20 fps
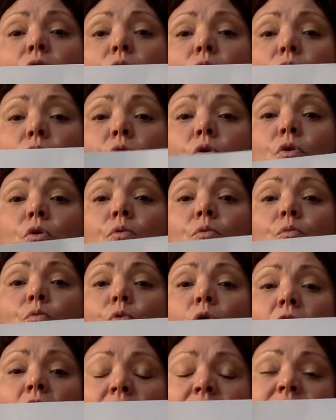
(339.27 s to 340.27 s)
Or
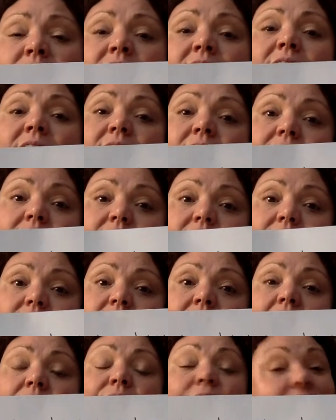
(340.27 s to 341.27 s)
what
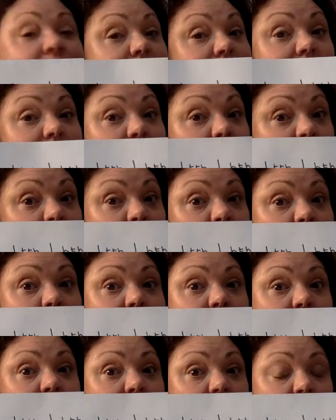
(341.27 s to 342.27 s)
is, and this is another
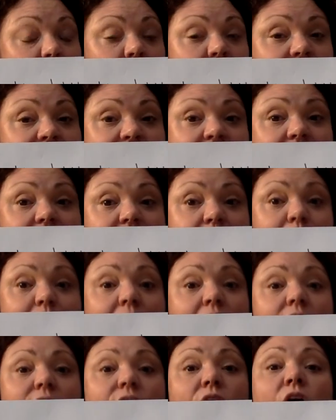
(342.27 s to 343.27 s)
question that you could easily be
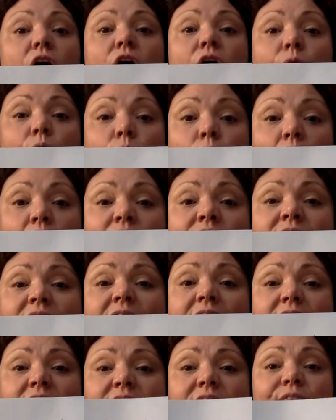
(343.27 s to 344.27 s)
asked, what
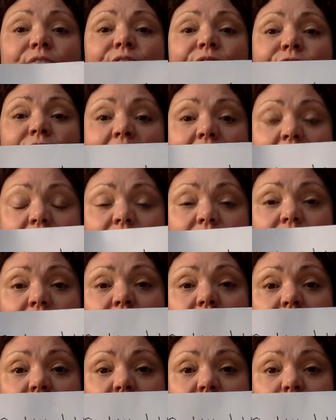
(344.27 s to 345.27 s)
is the
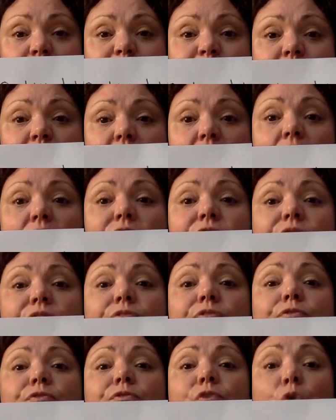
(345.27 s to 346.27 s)
value of
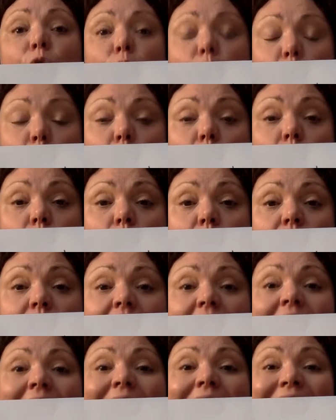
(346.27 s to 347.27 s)
4
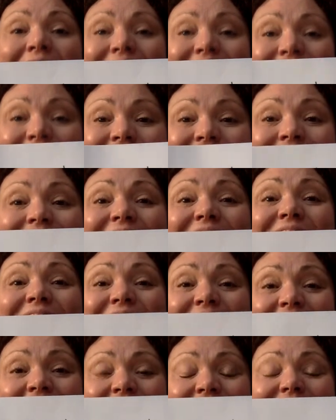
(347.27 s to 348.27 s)
in
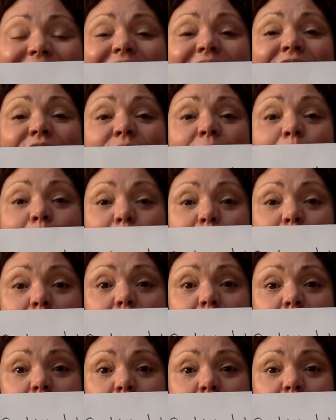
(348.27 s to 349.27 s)
that
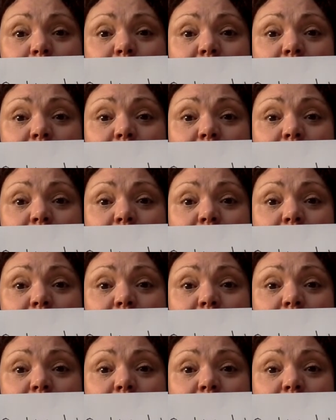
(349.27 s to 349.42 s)
number?